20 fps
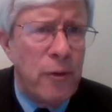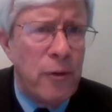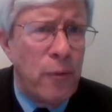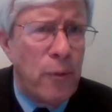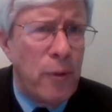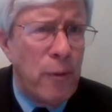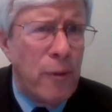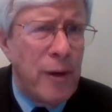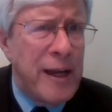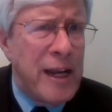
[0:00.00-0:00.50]

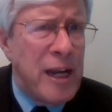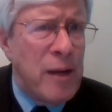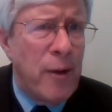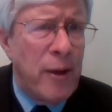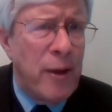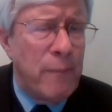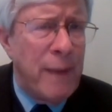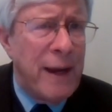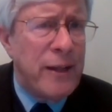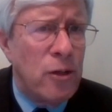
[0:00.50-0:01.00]
We really need
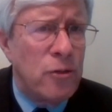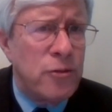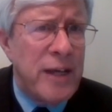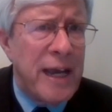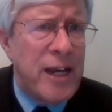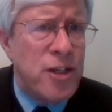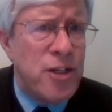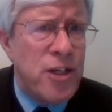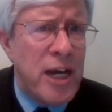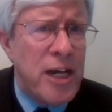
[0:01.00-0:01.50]
make those
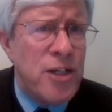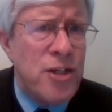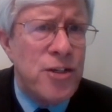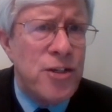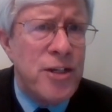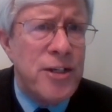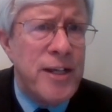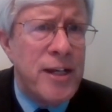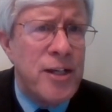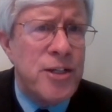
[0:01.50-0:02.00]
kind of
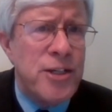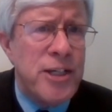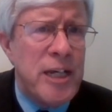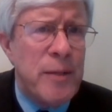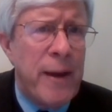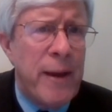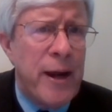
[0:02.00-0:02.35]
changes in Tennessee